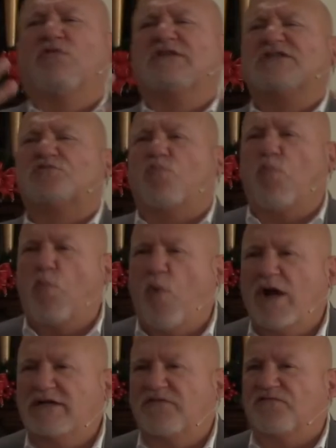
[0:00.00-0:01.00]
these
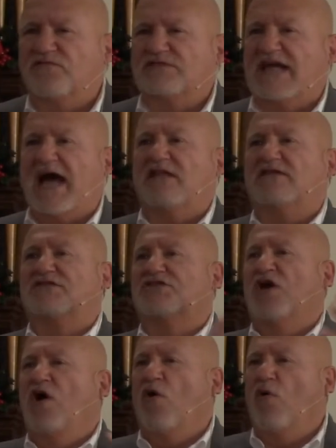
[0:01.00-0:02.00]
wonderful talents,
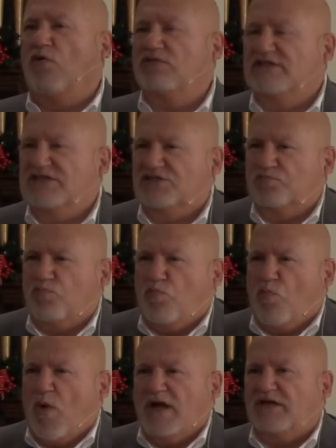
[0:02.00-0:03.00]
all these
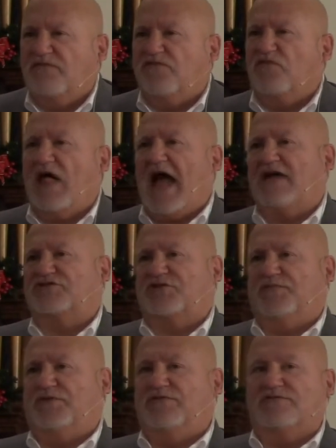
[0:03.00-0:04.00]
wonderful
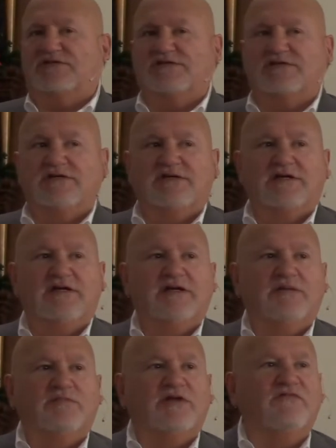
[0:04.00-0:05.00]
attributes,
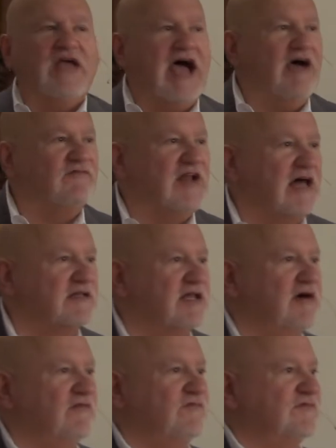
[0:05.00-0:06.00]
but if you have not
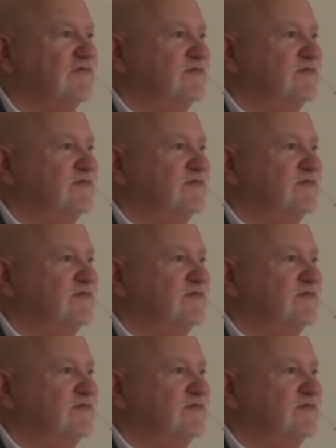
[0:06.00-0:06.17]
love,